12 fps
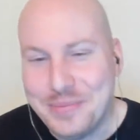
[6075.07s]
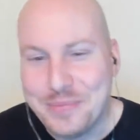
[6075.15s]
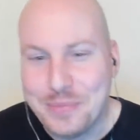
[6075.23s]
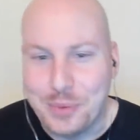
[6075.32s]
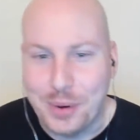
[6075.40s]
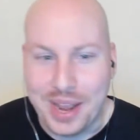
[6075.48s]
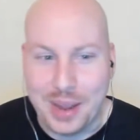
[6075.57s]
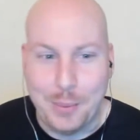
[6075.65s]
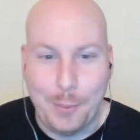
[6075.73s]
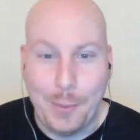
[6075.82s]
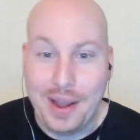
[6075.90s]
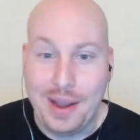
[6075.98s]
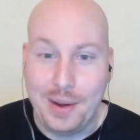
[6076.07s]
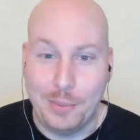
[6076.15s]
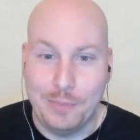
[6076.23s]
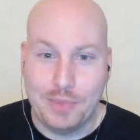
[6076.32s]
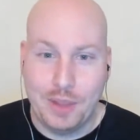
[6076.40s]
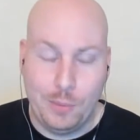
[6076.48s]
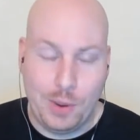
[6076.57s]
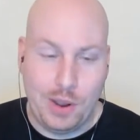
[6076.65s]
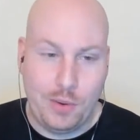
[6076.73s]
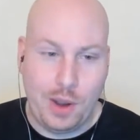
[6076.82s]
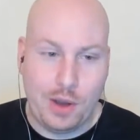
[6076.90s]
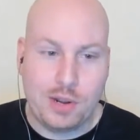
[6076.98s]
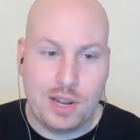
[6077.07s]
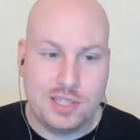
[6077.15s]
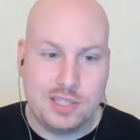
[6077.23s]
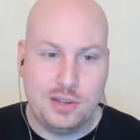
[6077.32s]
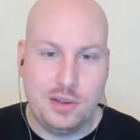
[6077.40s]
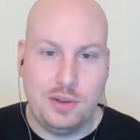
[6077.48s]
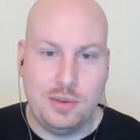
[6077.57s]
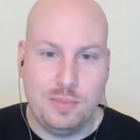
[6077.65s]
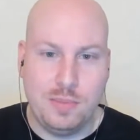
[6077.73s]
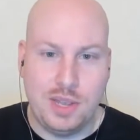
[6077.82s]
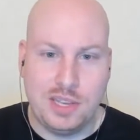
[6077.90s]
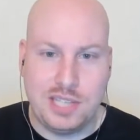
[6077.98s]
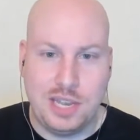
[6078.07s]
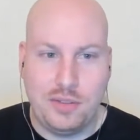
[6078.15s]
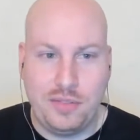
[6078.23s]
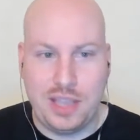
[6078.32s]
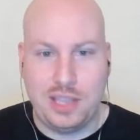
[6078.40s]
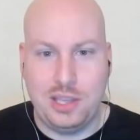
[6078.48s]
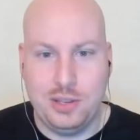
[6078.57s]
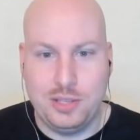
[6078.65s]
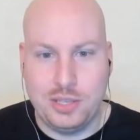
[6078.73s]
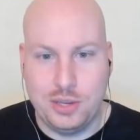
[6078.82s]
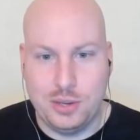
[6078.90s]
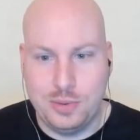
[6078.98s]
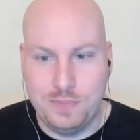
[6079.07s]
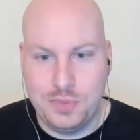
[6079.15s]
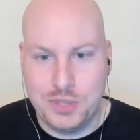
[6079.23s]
Right. Wow. Well, I'd like to extend a thank you to